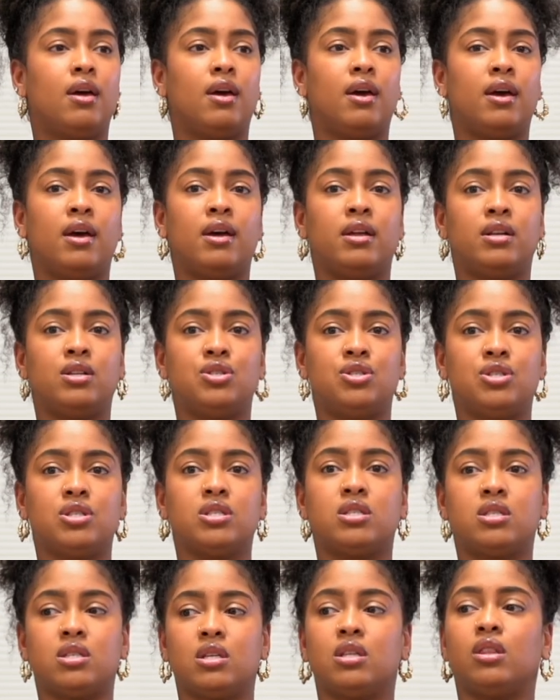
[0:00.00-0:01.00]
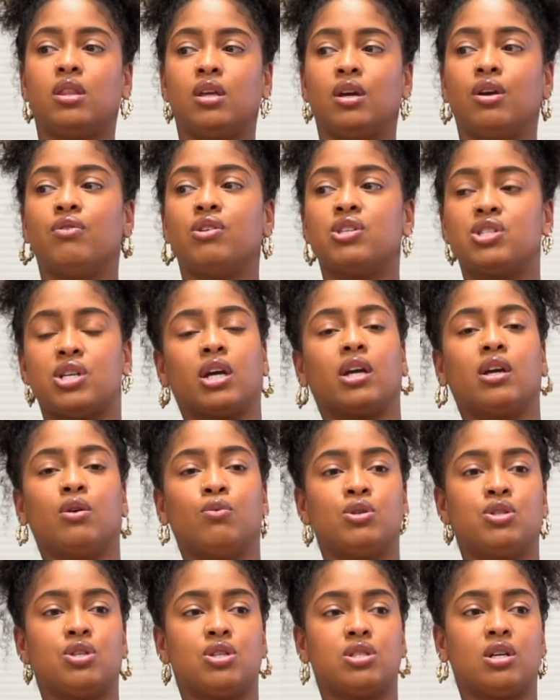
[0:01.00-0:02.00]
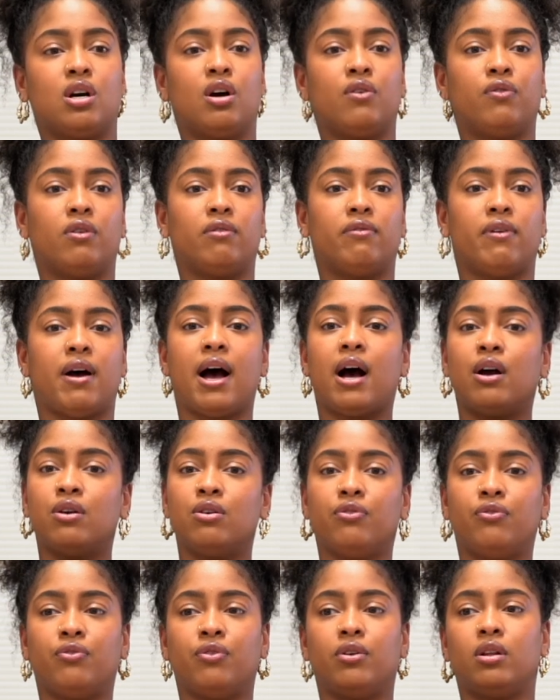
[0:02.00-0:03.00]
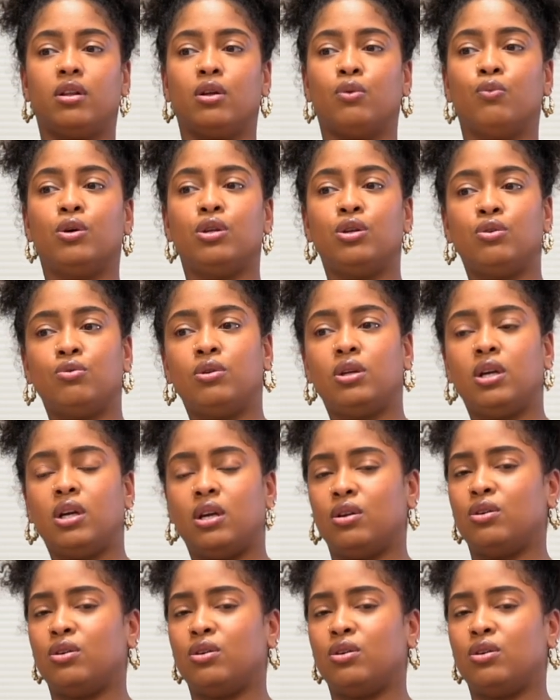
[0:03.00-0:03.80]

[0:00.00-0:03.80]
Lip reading: And just sit there and check in with yourself of how you're feeling, what you need.